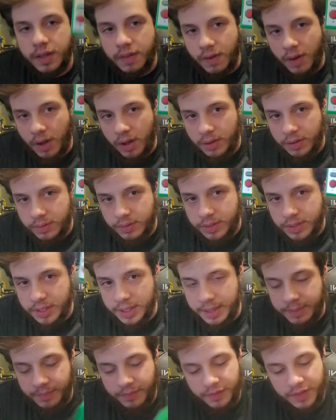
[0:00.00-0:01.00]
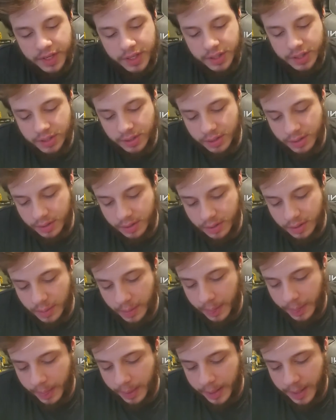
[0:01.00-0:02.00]
the auto sleep feature
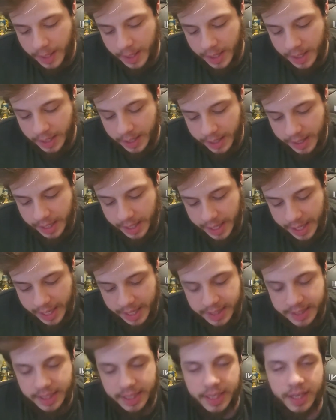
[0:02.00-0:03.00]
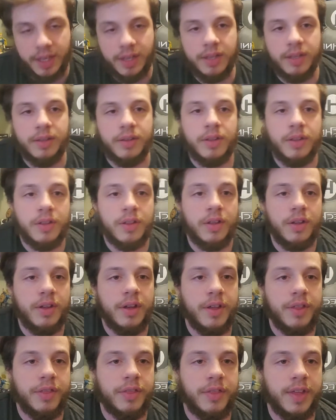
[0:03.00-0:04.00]
has like a
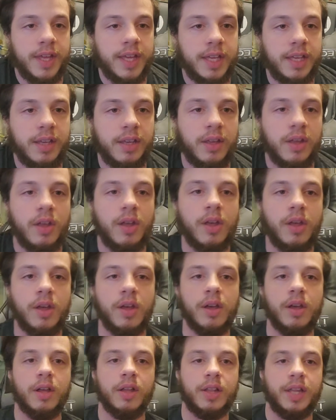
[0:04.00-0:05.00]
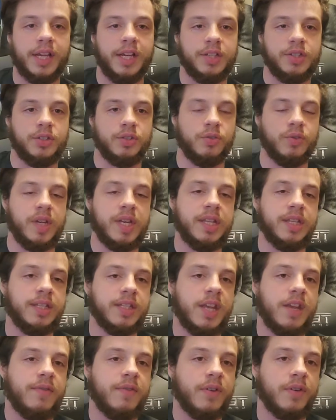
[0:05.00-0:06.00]
thing, like a
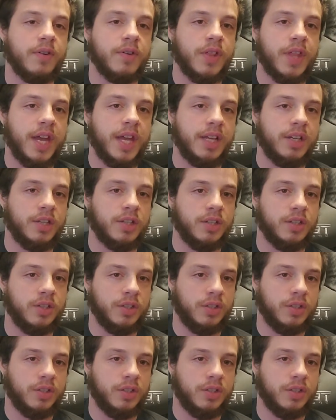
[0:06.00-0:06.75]
screensaver that